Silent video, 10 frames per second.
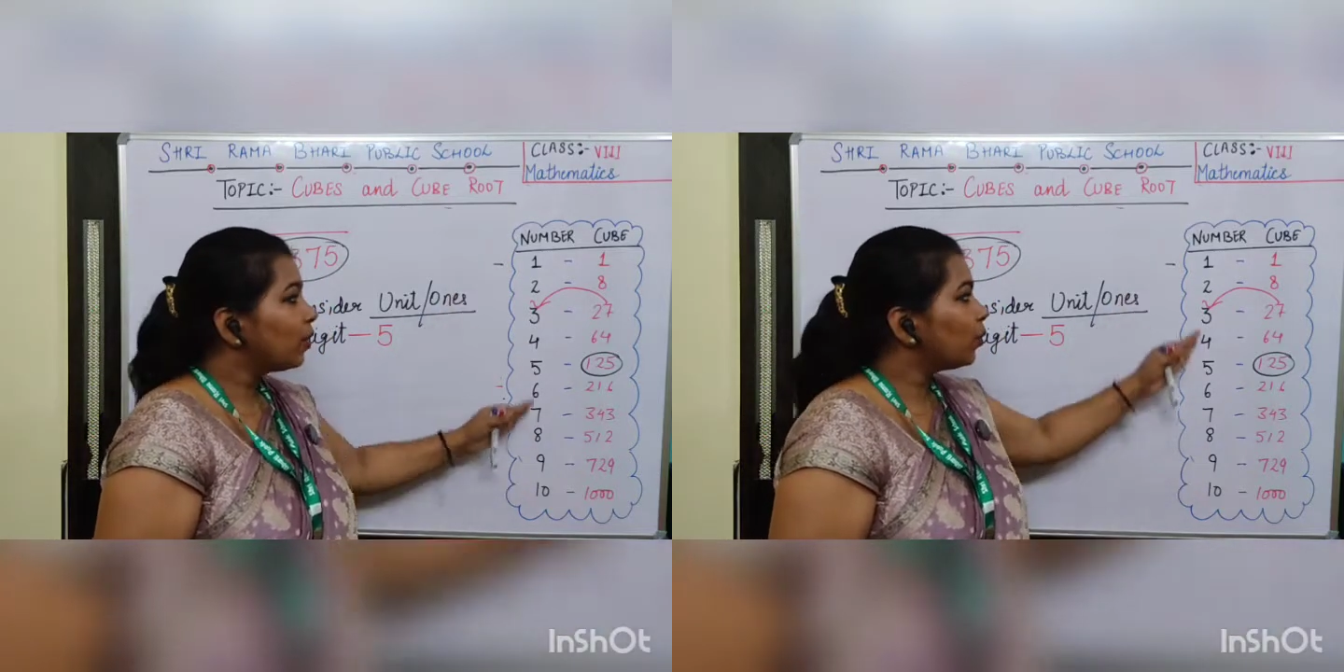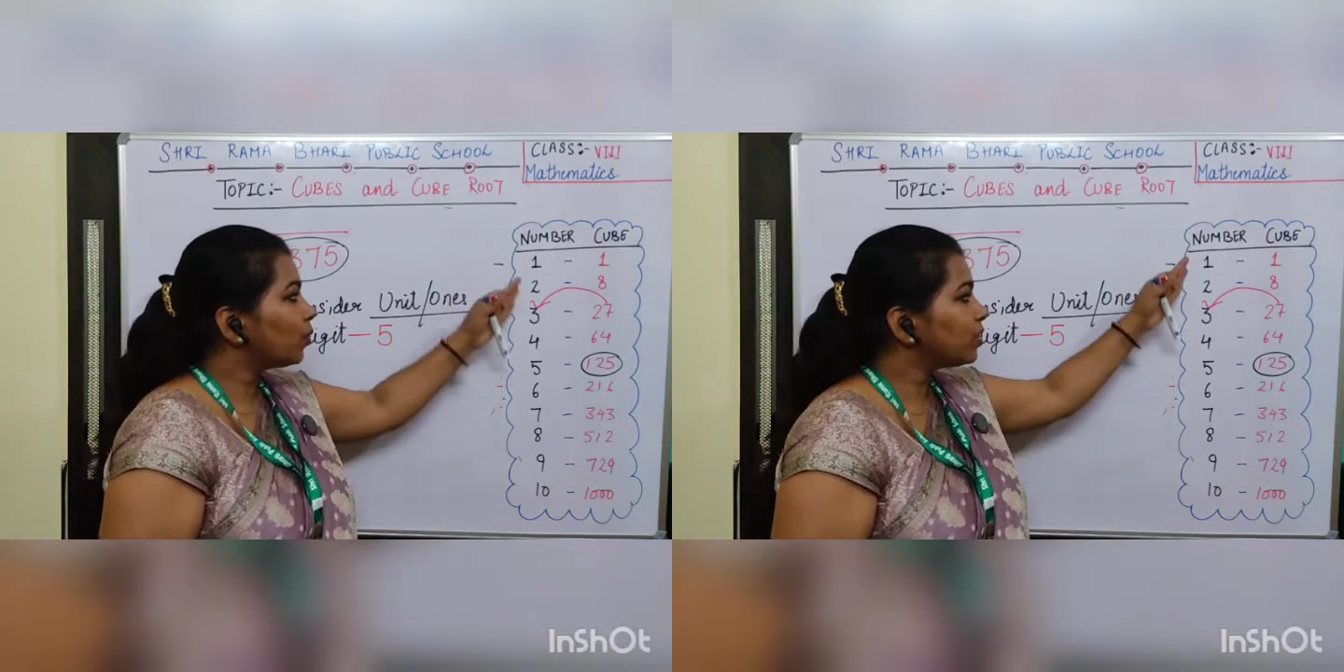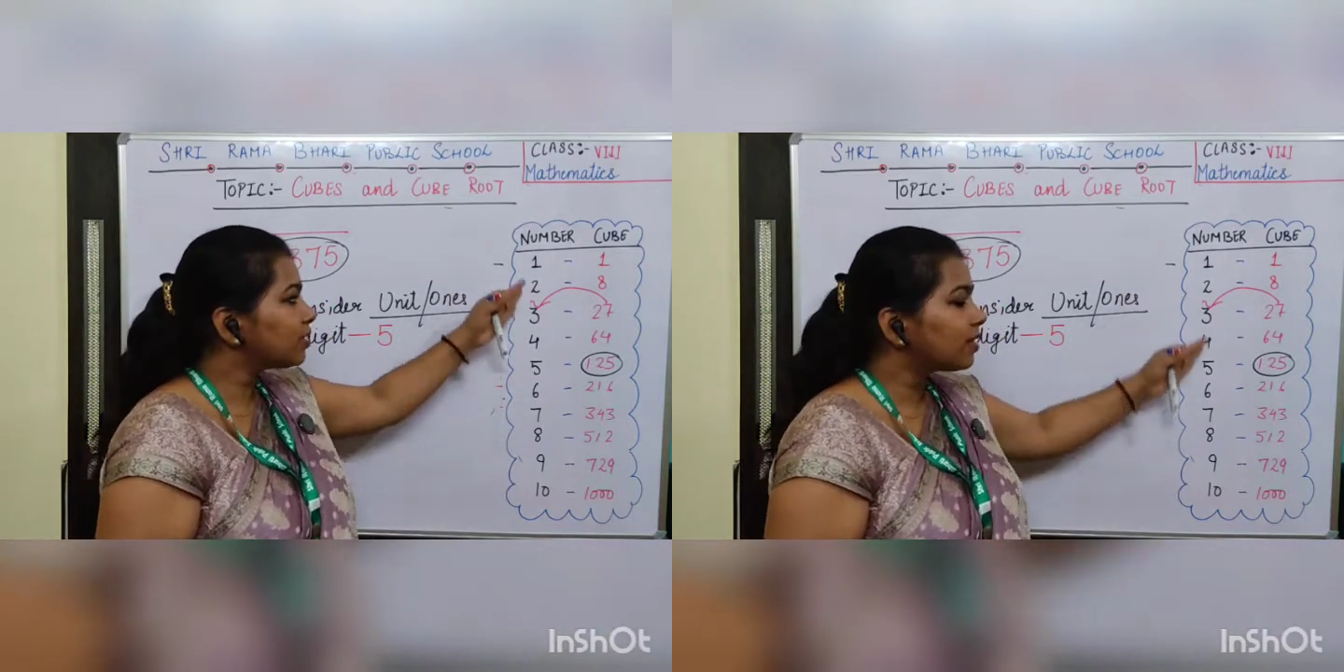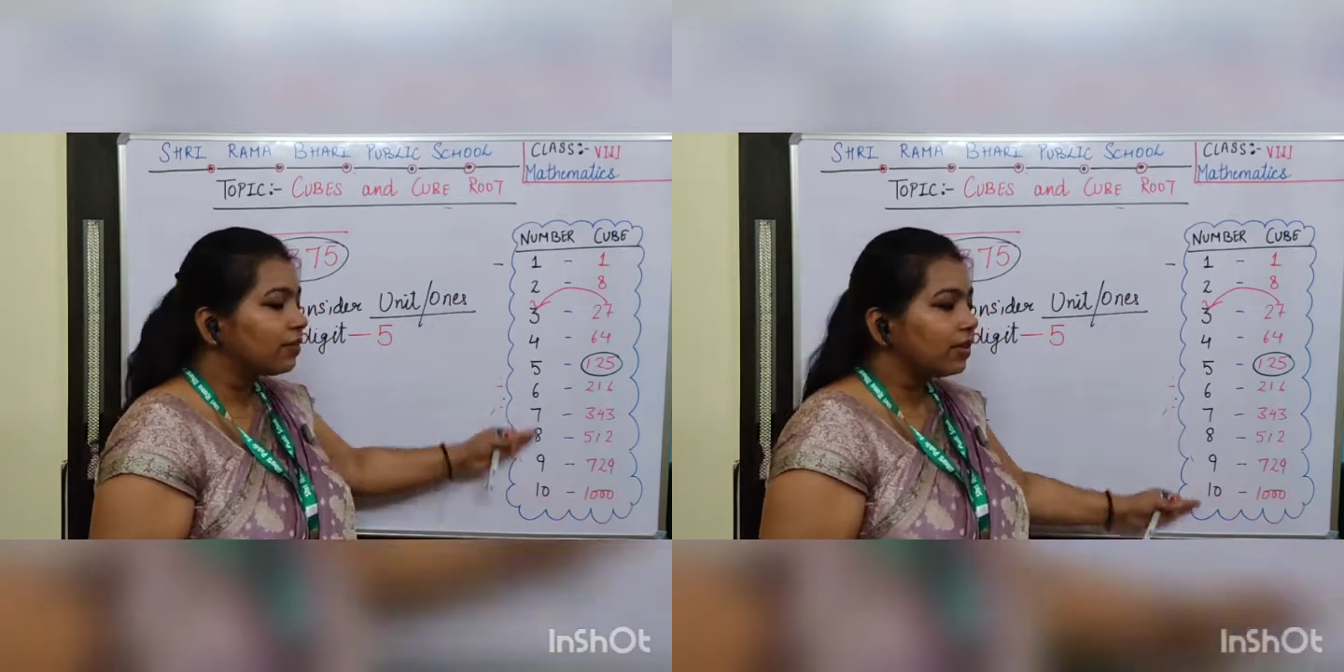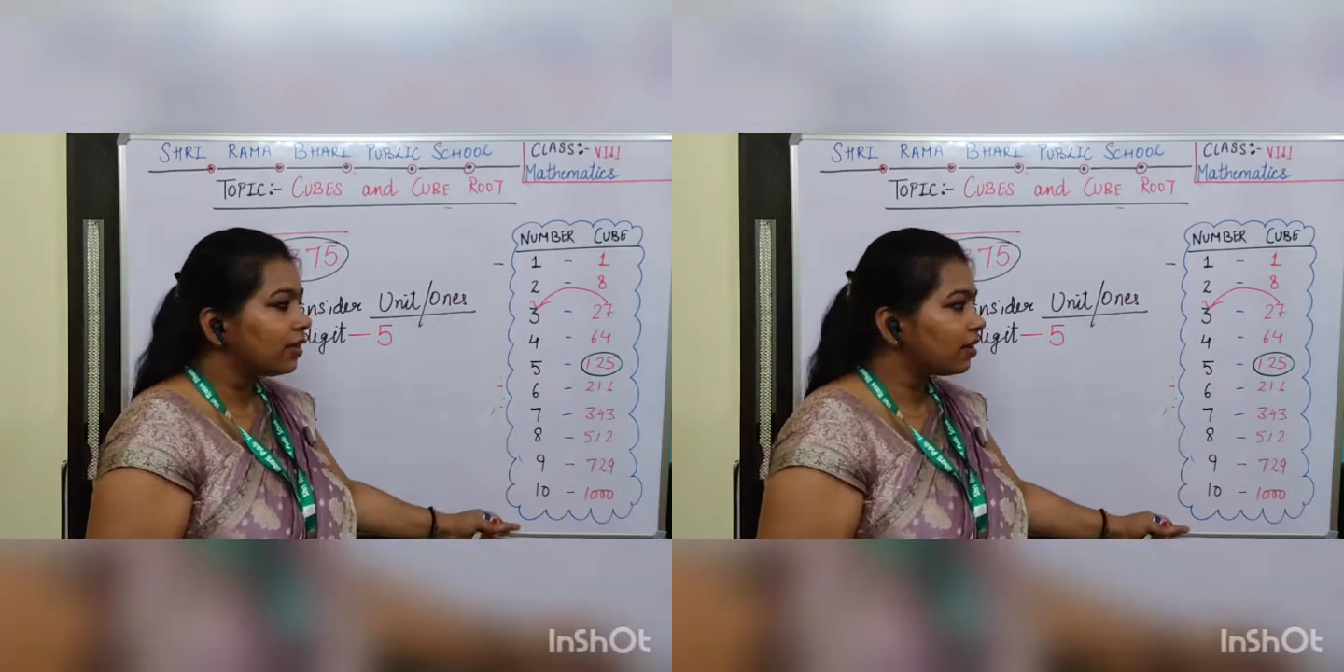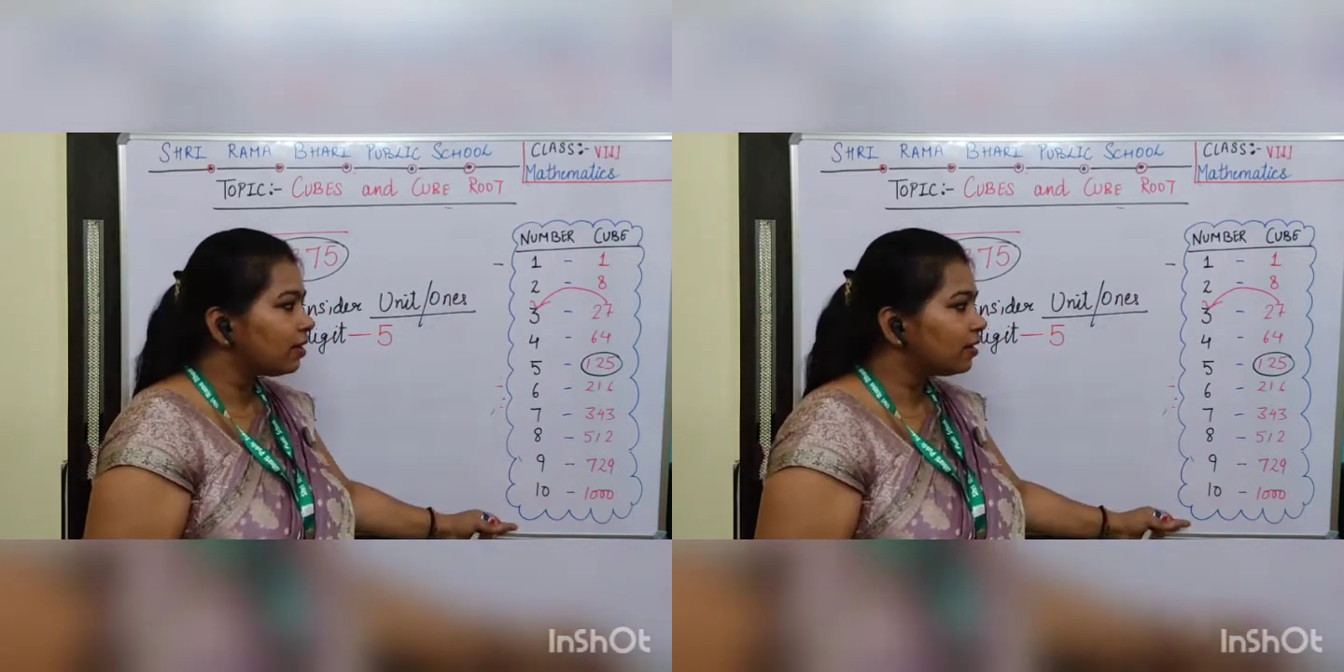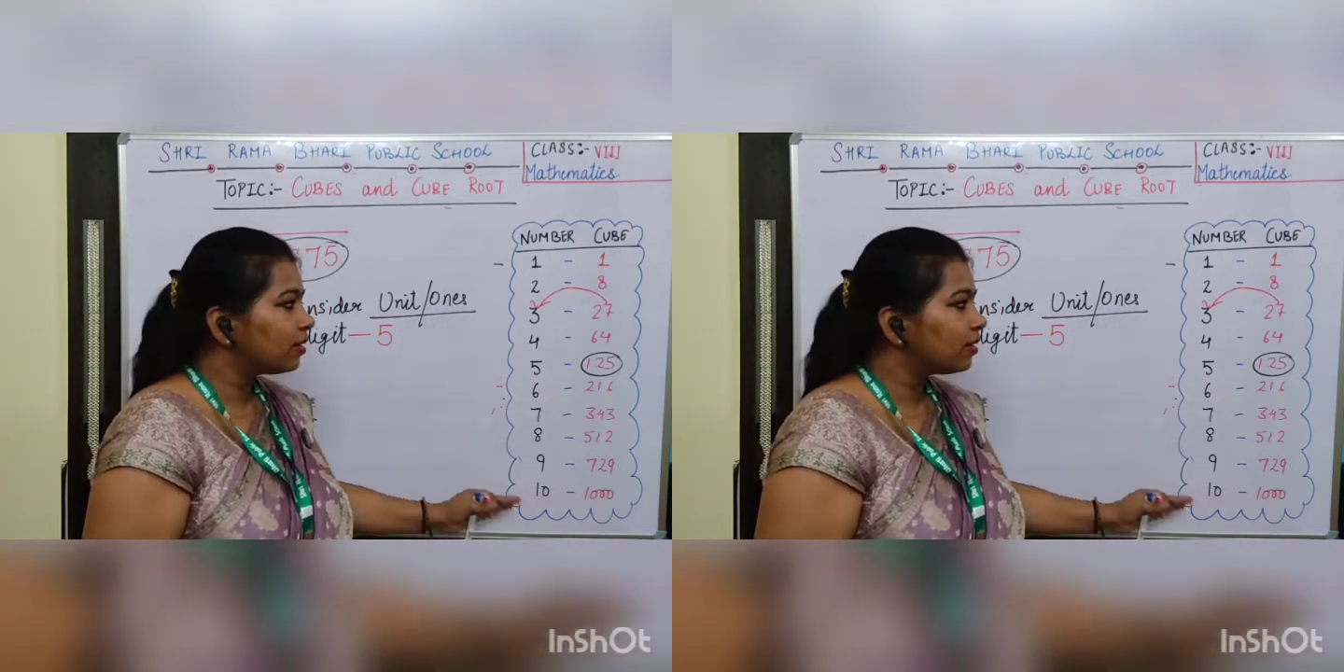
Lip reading: which is given here.